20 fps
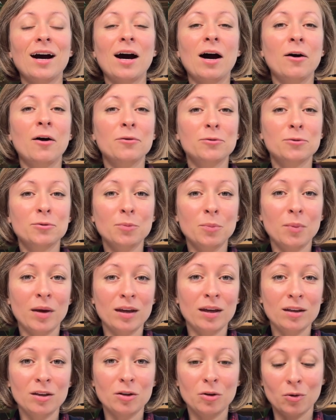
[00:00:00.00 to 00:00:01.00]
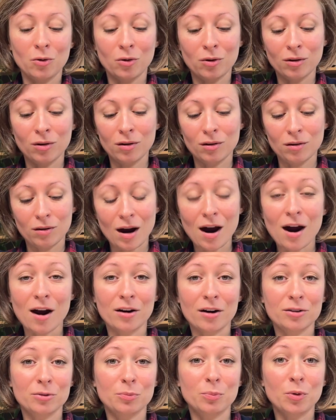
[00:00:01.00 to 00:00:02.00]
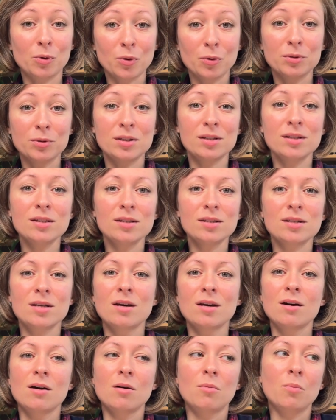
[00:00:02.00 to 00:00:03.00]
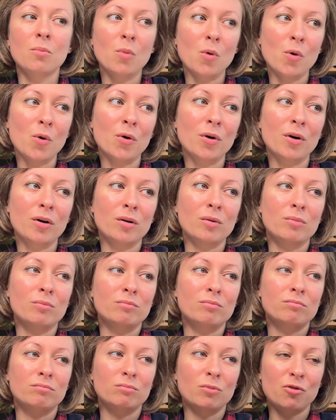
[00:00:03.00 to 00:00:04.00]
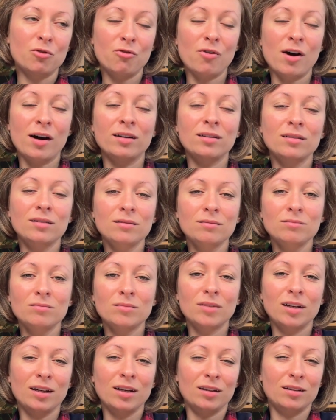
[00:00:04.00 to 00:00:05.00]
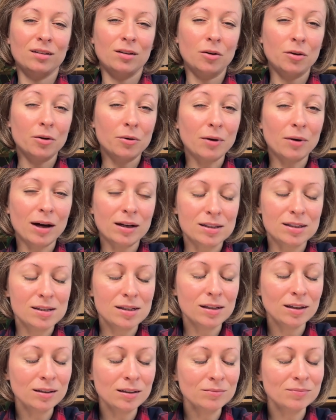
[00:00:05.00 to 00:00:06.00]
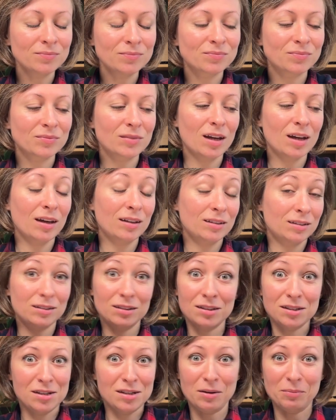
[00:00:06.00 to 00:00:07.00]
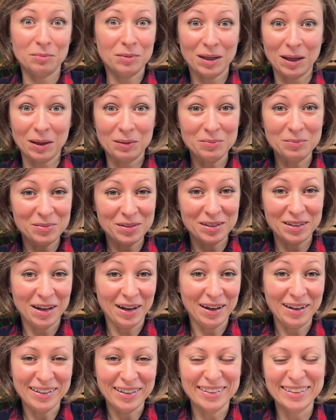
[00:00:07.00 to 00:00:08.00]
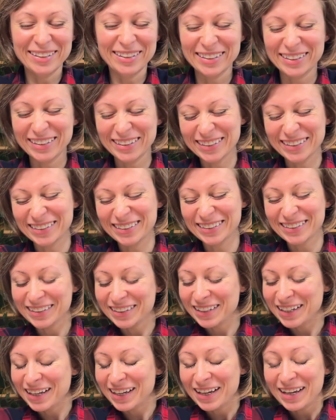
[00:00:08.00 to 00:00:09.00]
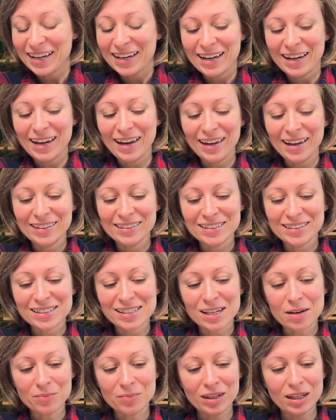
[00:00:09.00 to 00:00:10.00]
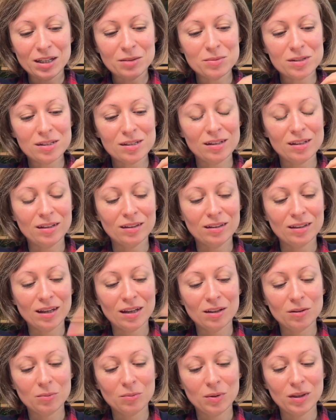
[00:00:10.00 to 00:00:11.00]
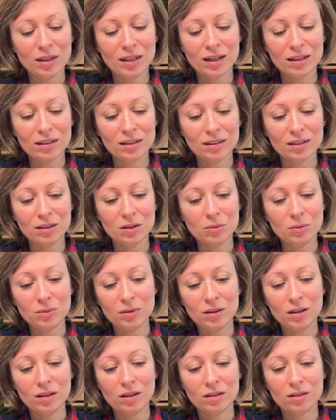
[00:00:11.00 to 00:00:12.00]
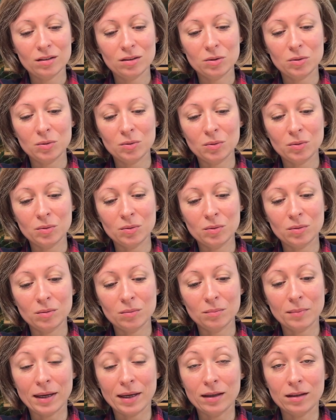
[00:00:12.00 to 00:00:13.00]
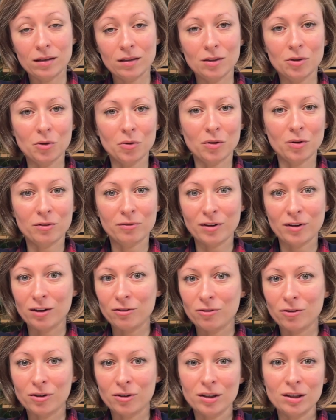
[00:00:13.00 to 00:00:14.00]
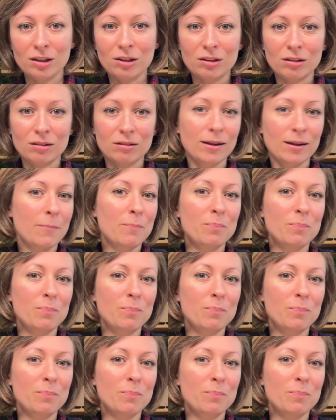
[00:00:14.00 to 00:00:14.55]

how to make your art process more fun and relaxing at the same time. Yeah. And sometimes it can be that you need to make your favorite